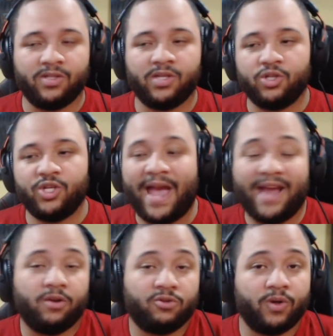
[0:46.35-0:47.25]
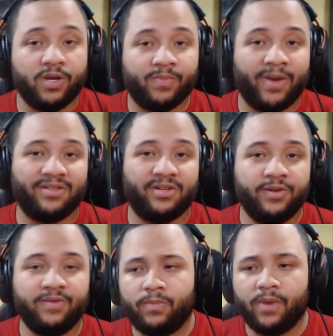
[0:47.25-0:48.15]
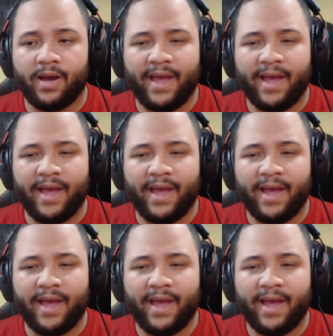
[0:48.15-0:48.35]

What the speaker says: So she had no choice but to do that.